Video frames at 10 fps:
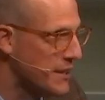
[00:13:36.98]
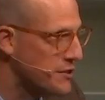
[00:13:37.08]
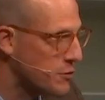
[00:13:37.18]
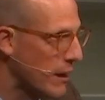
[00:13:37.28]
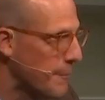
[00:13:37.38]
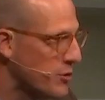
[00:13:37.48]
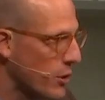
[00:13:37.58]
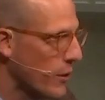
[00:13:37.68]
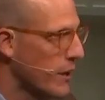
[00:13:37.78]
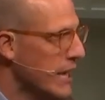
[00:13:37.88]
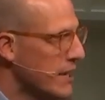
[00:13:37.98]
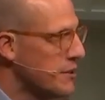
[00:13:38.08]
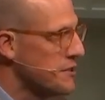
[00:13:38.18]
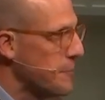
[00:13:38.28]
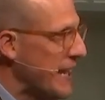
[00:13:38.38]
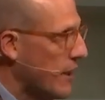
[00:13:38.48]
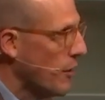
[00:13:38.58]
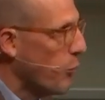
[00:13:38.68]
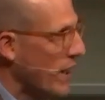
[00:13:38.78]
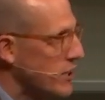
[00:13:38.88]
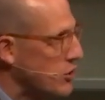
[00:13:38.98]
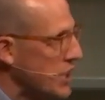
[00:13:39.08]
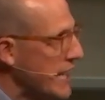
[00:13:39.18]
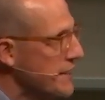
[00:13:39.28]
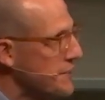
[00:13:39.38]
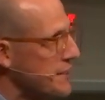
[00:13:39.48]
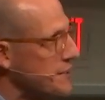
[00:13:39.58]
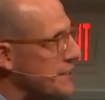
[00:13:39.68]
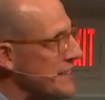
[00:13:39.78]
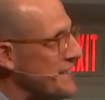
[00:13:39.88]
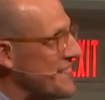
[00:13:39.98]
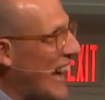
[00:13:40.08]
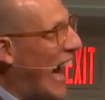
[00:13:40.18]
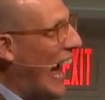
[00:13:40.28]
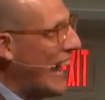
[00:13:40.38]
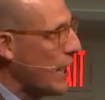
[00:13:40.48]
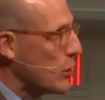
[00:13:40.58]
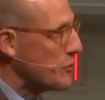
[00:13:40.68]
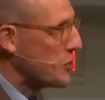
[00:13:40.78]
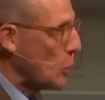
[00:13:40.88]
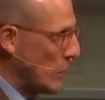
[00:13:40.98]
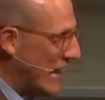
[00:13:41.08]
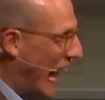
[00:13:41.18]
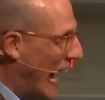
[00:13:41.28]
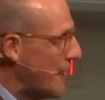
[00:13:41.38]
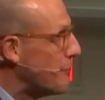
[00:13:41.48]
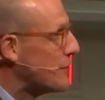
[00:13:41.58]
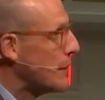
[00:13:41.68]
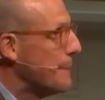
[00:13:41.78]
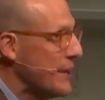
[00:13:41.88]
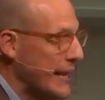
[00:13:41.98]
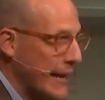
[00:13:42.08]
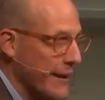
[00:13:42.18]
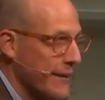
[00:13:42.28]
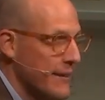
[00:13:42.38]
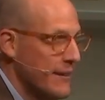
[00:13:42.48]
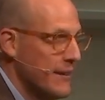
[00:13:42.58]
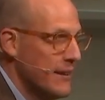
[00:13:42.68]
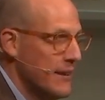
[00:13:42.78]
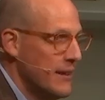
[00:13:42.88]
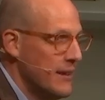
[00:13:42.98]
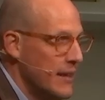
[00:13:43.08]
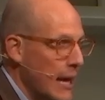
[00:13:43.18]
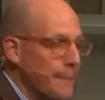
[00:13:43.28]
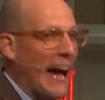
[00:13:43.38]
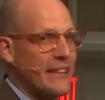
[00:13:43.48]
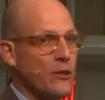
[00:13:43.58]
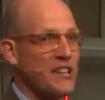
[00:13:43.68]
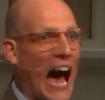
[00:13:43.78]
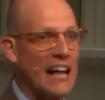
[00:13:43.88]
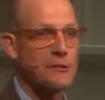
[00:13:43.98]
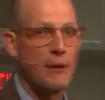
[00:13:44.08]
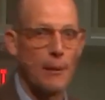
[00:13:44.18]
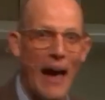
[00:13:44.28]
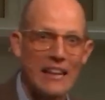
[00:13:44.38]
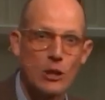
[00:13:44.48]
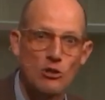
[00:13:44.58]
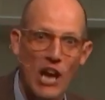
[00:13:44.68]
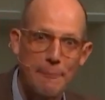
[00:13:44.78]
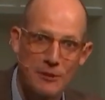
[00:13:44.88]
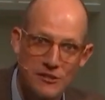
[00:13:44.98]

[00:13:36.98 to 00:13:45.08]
in Scripture to speak of what Jesus desires your life to be? In Matthew's gospel, in Matthew chapter